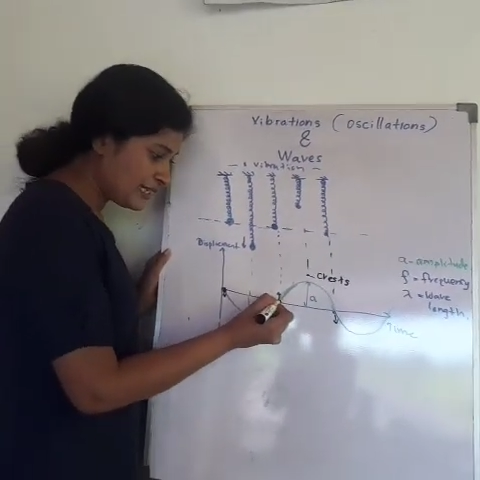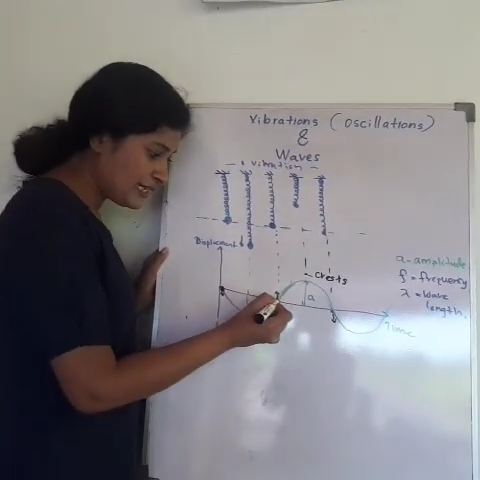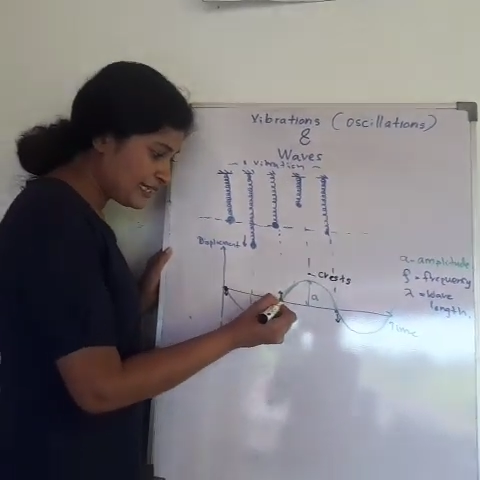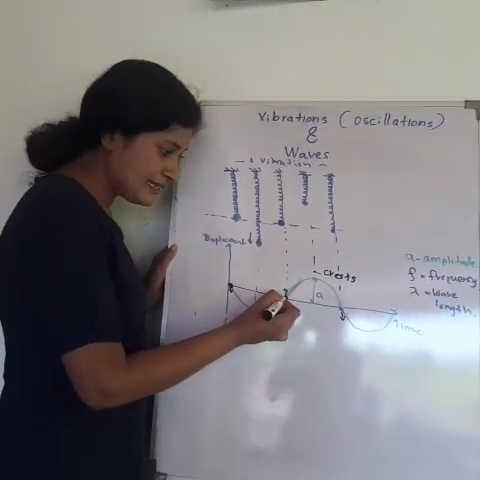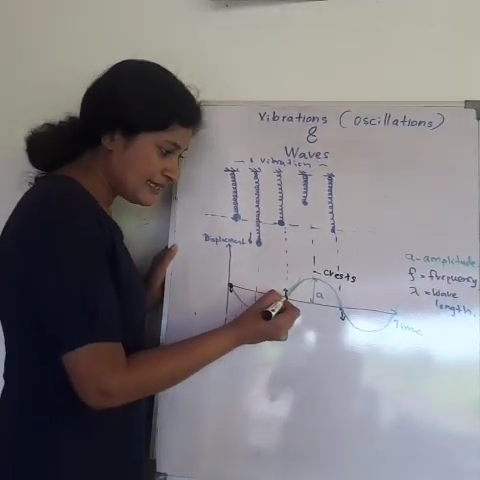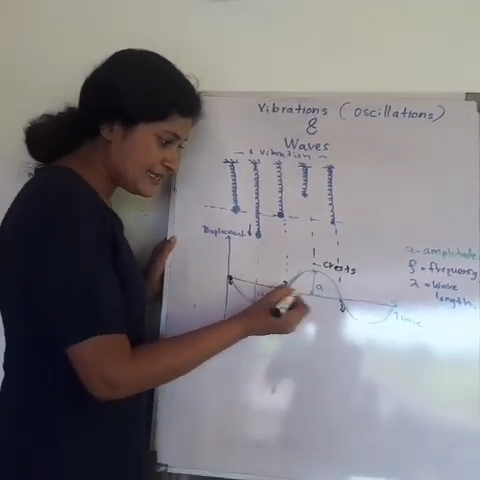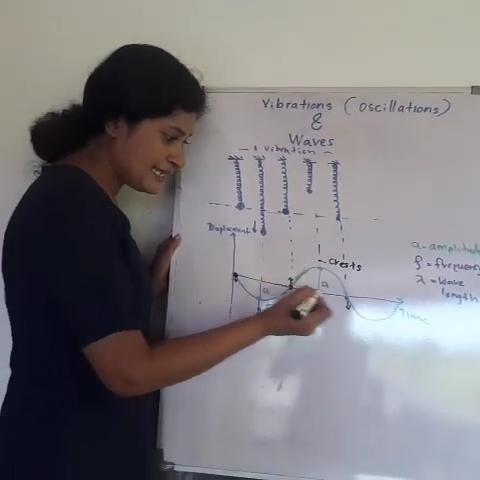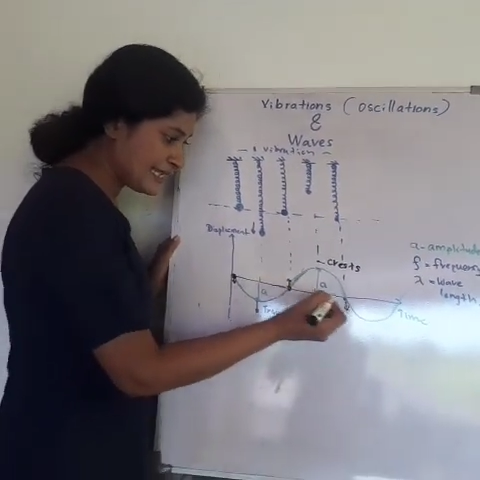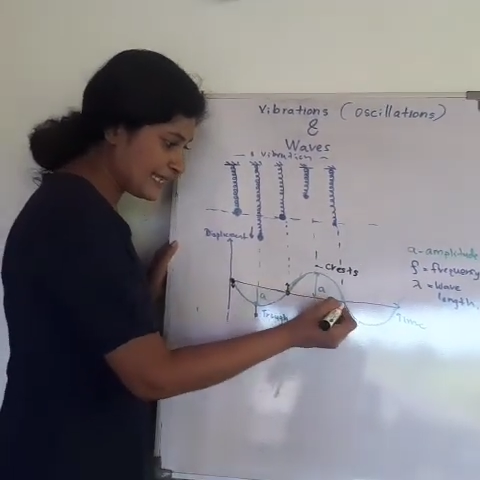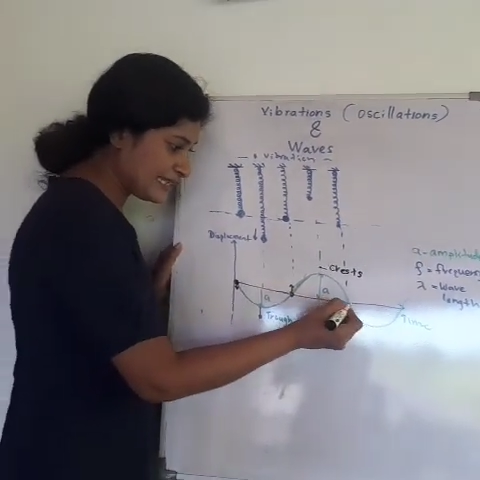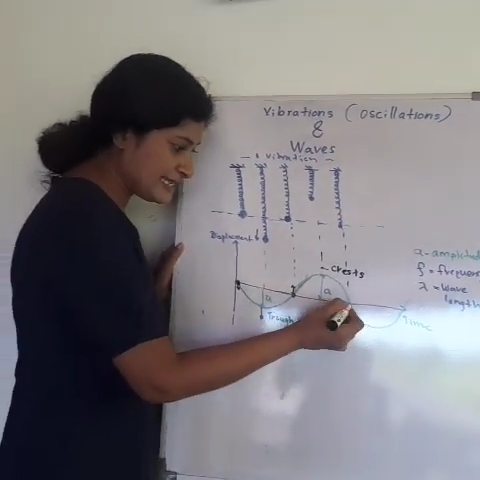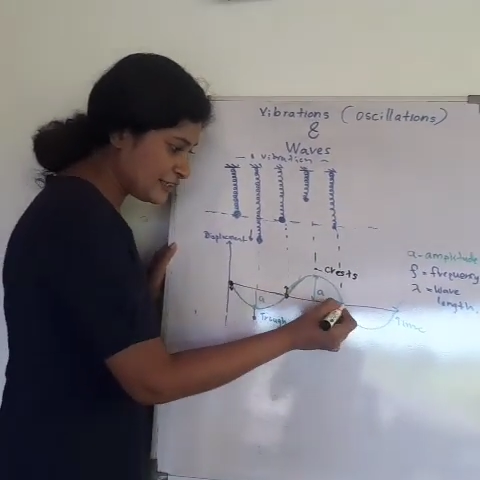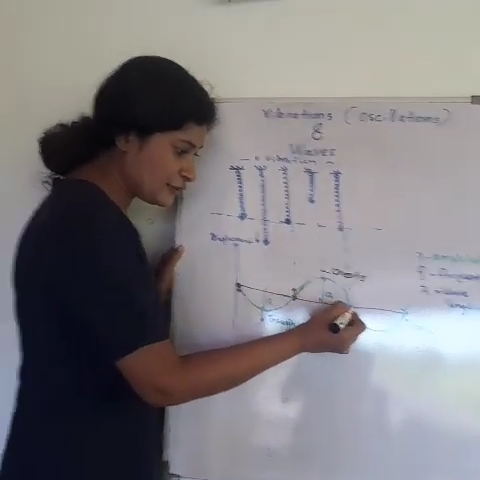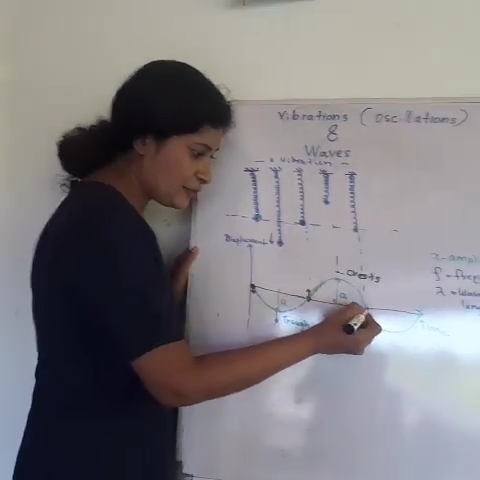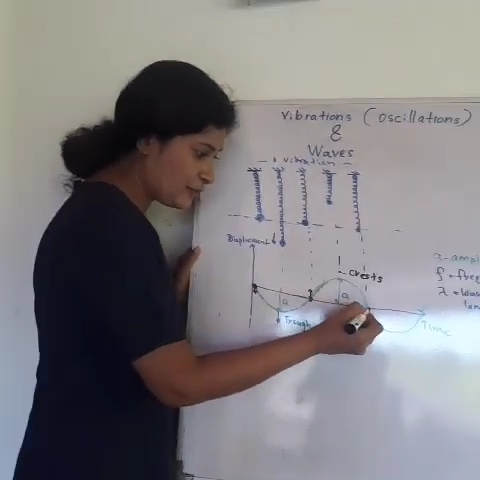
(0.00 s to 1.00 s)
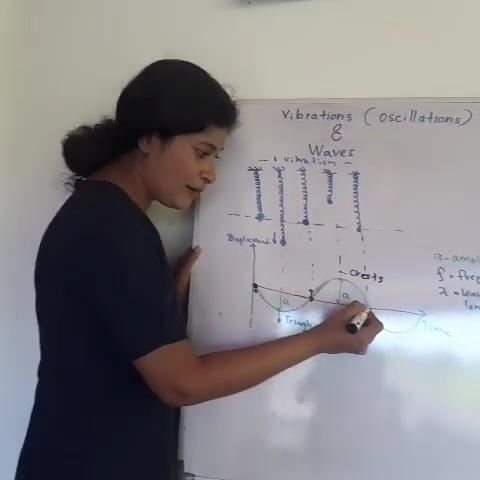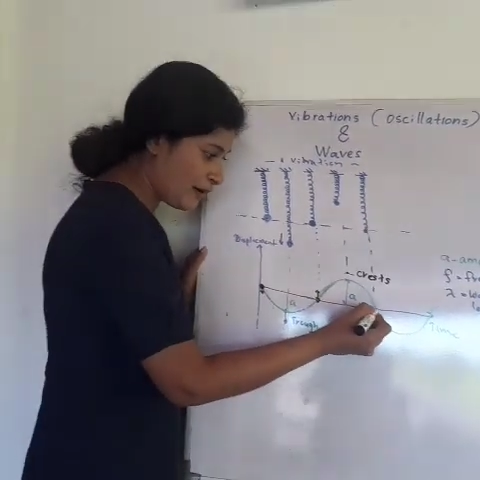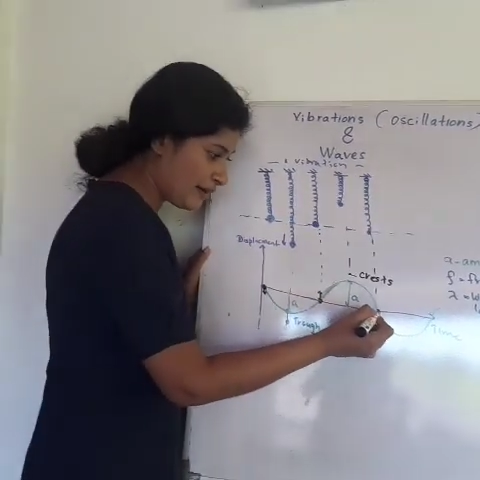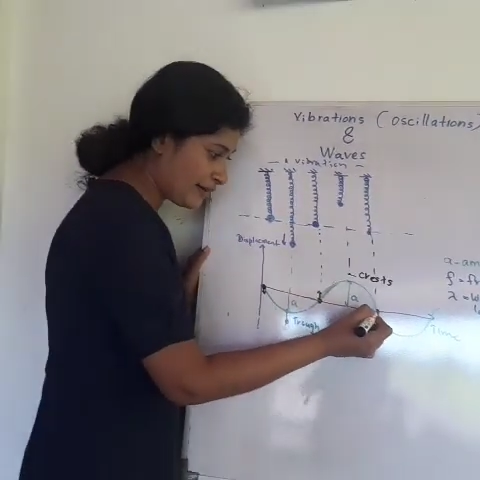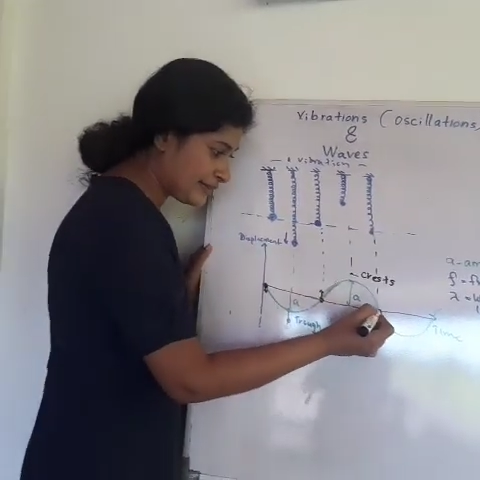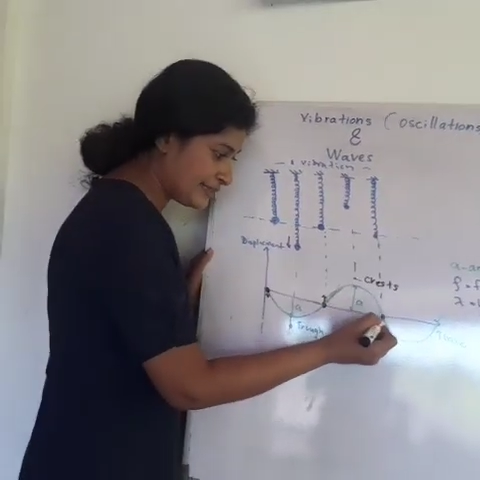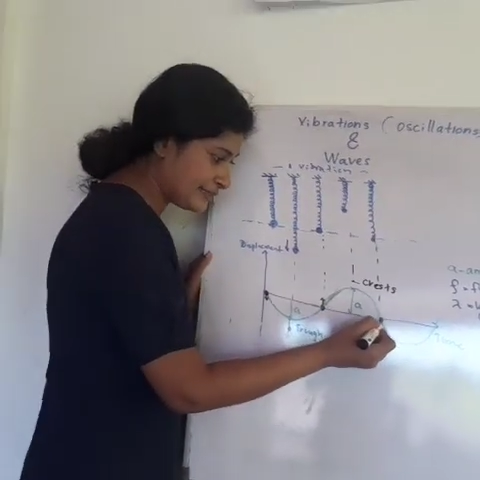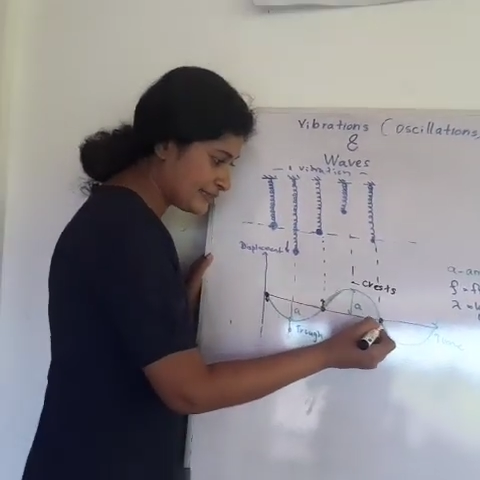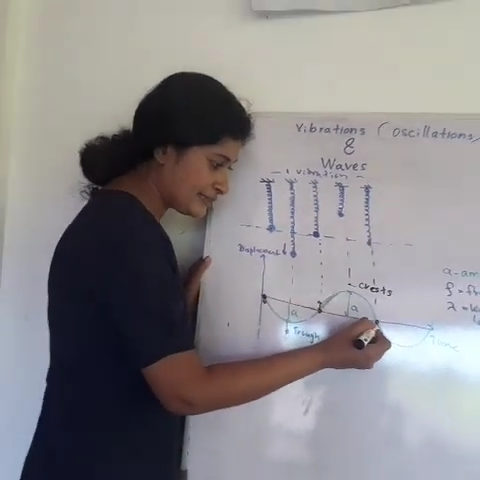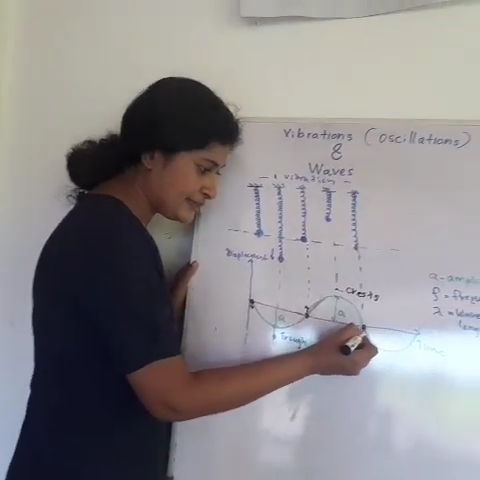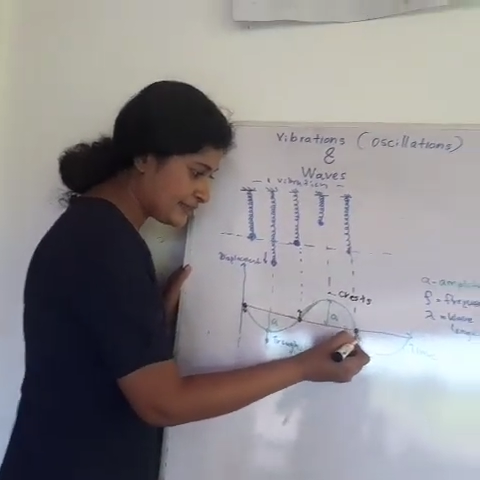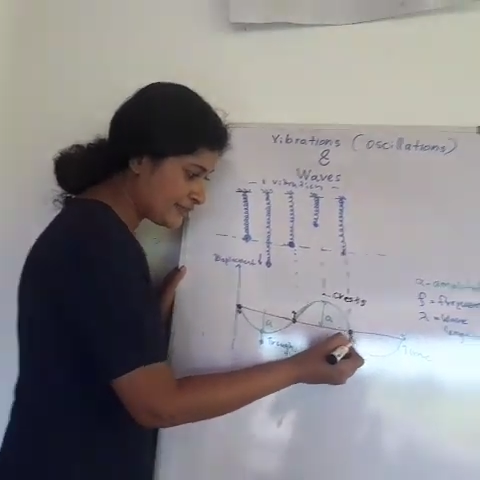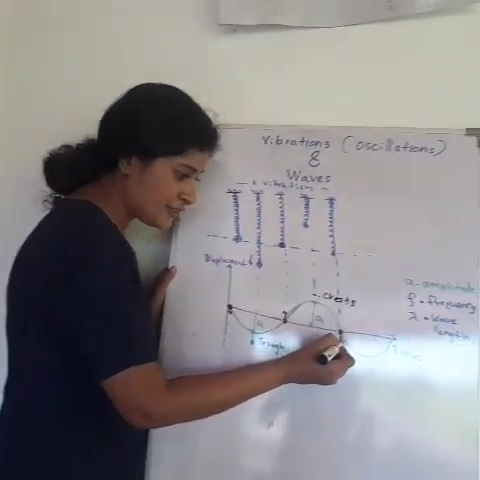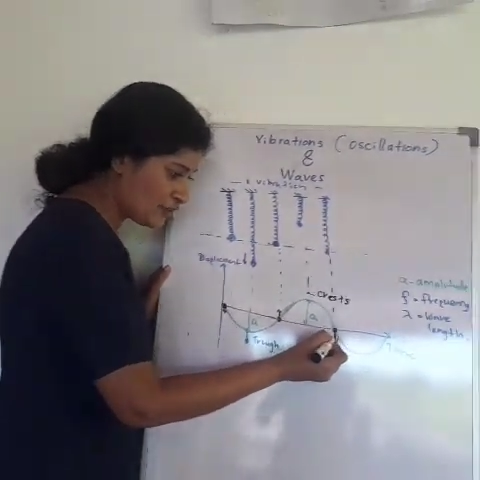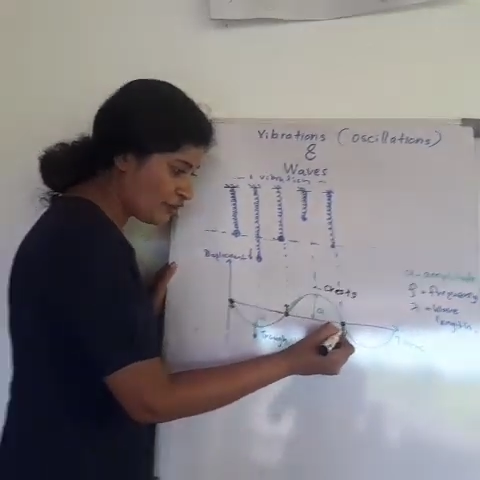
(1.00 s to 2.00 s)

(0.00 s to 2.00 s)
consecutive particles